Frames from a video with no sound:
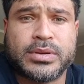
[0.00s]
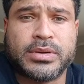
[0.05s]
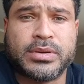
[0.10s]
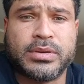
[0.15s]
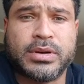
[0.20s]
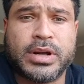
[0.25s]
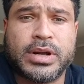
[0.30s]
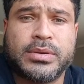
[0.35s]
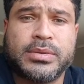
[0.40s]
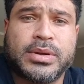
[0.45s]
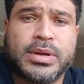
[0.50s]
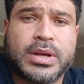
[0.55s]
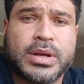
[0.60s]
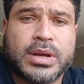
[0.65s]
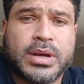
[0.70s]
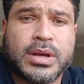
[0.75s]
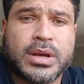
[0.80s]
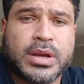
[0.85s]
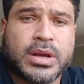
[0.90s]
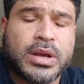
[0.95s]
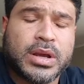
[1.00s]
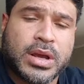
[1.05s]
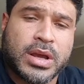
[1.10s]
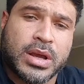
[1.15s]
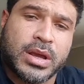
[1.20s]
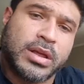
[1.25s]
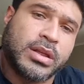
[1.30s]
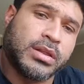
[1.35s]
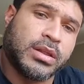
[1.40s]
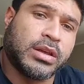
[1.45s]
All right,
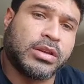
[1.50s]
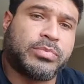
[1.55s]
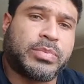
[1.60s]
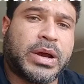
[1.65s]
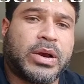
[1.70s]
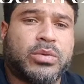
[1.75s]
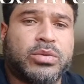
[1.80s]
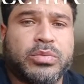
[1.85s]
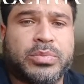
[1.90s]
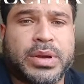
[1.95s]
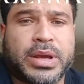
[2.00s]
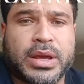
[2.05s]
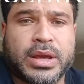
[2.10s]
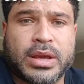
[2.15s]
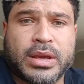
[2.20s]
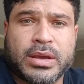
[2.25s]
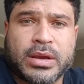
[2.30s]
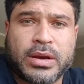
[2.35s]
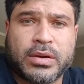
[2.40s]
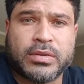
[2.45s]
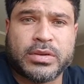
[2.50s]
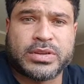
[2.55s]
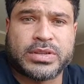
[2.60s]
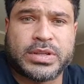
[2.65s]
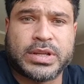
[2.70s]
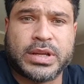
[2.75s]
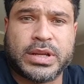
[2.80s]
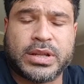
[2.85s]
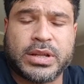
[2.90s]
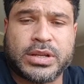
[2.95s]
next part will be
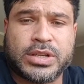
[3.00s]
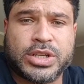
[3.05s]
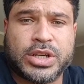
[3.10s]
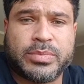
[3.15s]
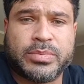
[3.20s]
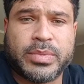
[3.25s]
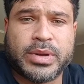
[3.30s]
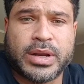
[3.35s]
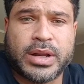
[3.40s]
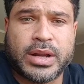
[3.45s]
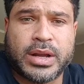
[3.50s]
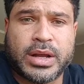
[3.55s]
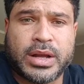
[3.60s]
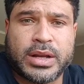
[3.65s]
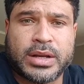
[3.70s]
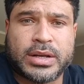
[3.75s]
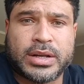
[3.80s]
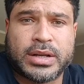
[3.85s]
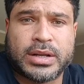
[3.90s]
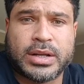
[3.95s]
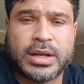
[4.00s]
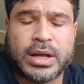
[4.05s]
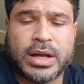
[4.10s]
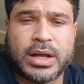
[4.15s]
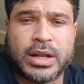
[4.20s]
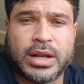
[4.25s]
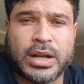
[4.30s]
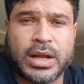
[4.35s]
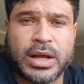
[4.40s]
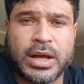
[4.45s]
obviously in the gym, and
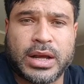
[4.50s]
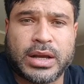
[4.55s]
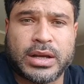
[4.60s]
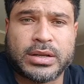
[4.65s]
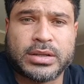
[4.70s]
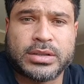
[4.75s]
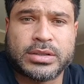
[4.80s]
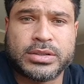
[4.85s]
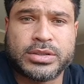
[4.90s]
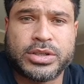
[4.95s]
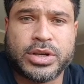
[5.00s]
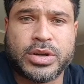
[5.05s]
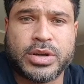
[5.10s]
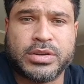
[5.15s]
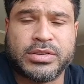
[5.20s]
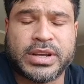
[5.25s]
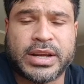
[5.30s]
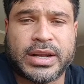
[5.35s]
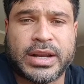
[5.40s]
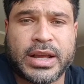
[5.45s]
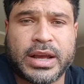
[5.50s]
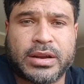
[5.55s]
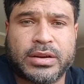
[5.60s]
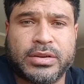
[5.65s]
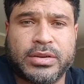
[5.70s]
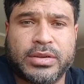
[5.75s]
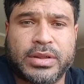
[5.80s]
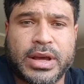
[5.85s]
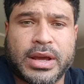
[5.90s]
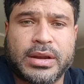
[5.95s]
I'll show you exactly how to
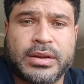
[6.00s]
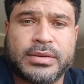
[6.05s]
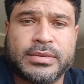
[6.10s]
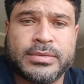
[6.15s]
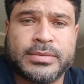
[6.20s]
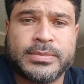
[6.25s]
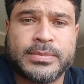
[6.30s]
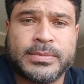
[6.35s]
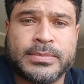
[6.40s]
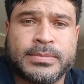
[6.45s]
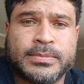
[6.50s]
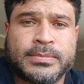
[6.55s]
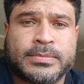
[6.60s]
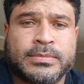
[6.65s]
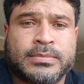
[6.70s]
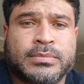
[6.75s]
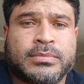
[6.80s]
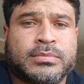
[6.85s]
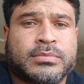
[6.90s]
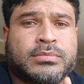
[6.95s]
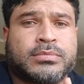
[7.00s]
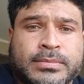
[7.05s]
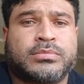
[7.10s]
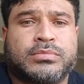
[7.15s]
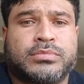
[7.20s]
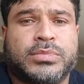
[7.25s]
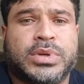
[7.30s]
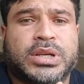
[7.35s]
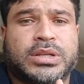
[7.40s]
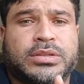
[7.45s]
do that.
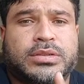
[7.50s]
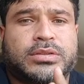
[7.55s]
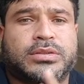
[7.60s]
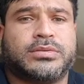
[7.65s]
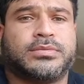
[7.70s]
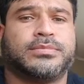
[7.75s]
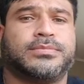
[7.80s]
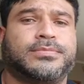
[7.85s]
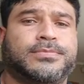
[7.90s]
Peace.